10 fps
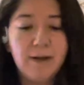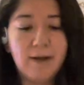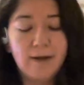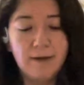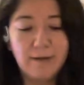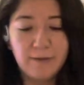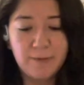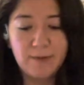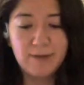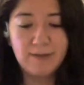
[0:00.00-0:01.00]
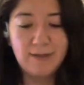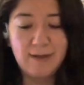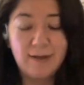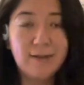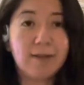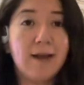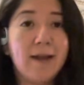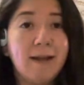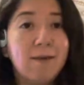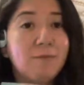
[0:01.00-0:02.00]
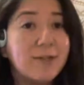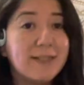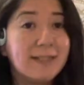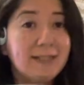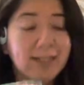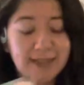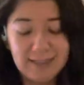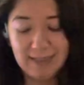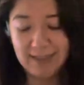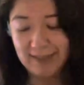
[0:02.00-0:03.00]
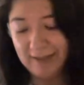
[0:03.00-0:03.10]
and this one says, I am resilient.